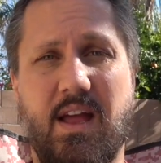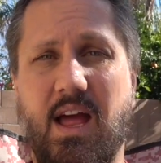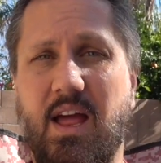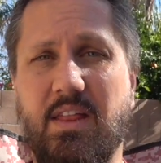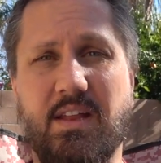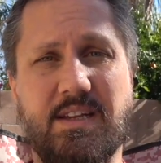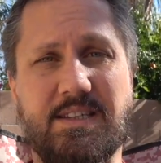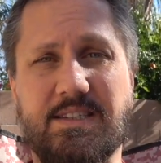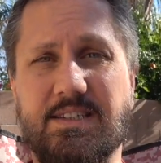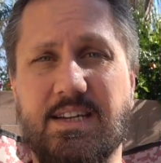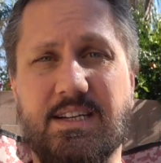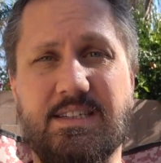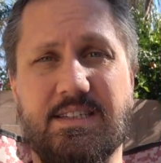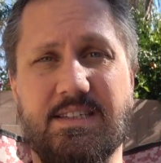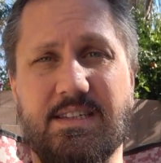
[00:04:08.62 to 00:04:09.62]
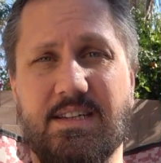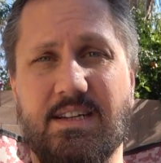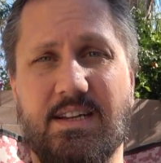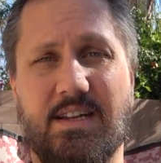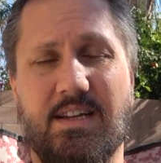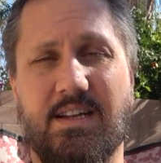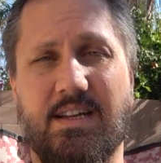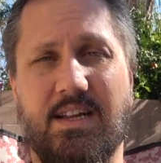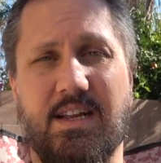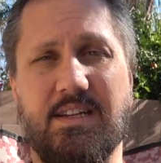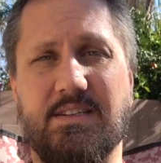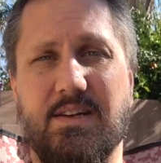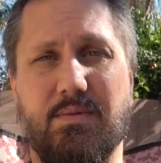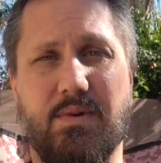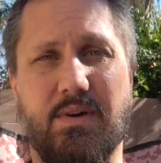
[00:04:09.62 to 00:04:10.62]
I think, 6
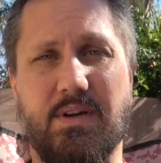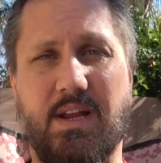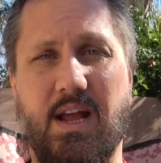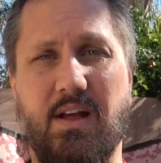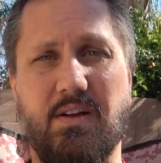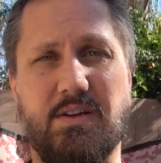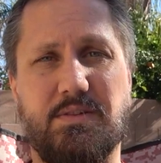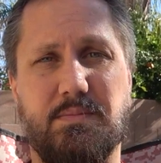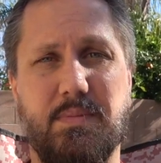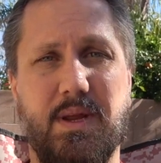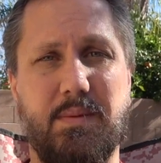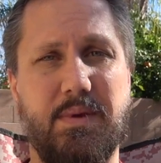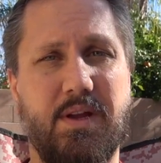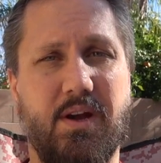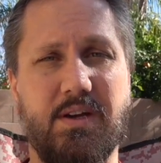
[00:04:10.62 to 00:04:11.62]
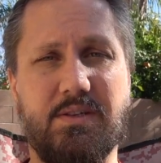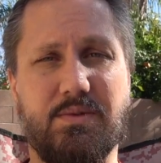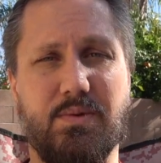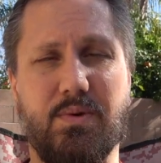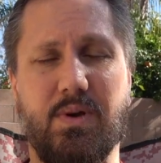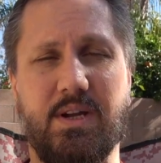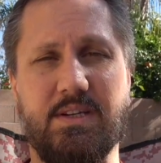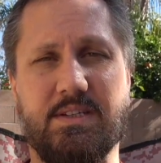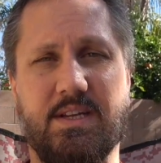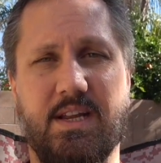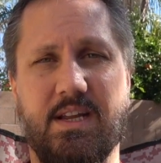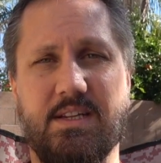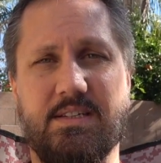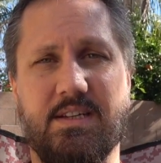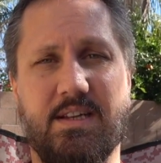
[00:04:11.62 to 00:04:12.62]
kids that were at college, maybe high school age
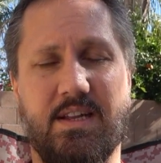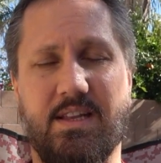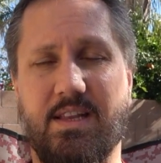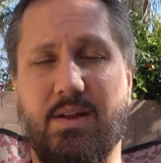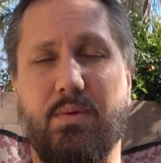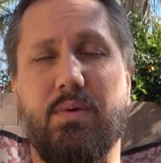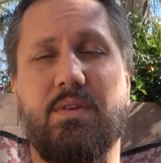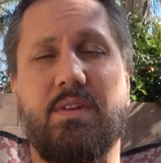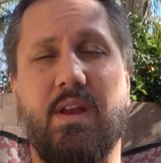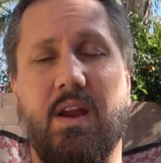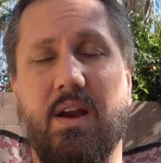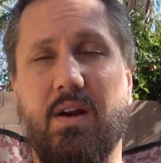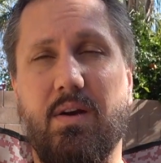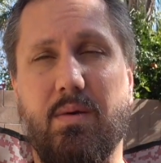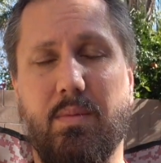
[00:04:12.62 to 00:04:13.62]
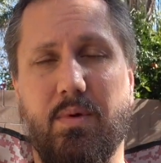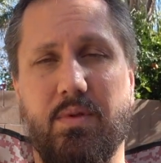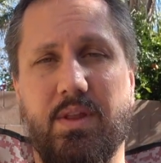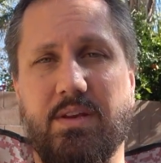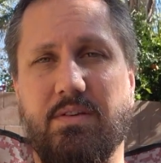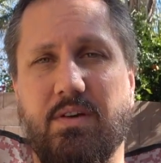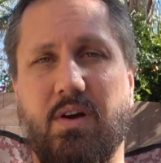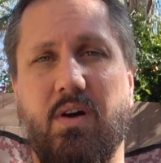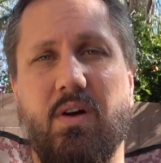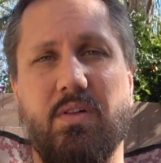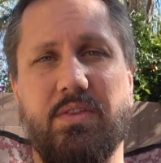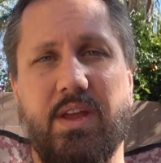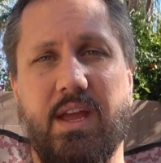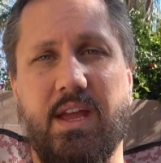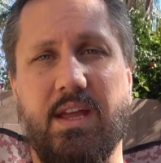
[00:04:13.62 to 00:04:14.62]
kids. They were terrible. They took all
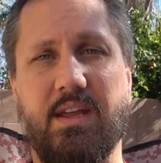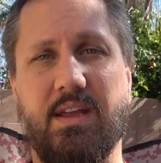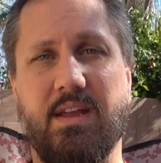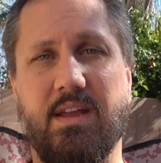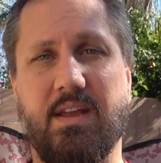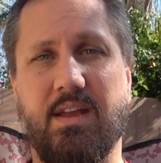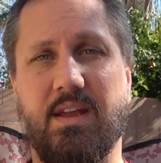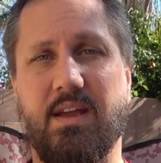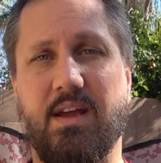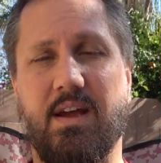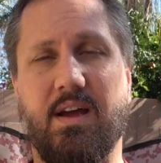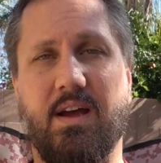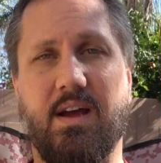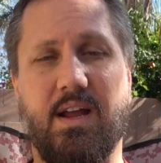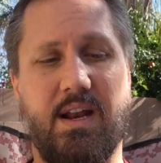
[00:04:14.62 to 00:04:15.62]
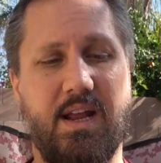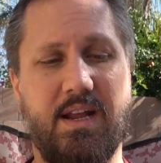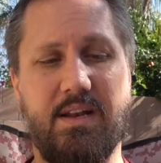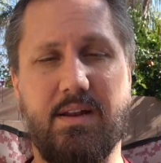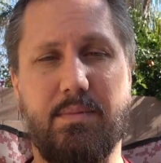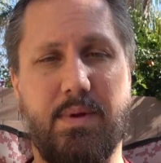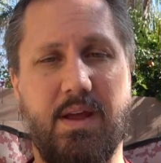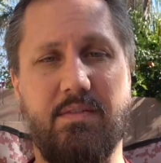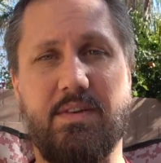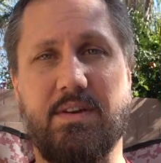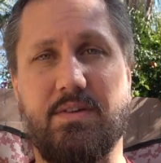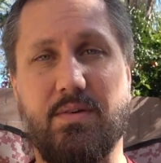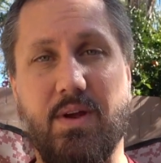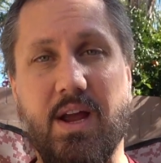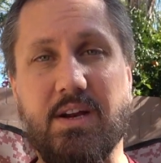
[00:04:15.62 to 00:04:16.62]
day, and I ended up having
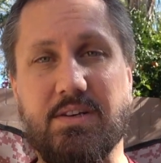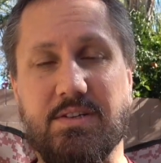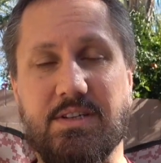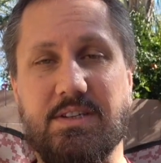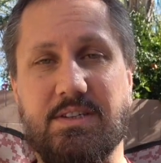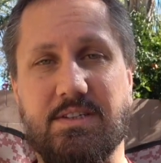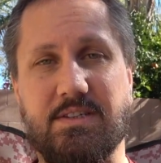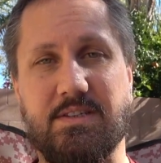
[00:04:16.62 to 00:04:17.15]
to actually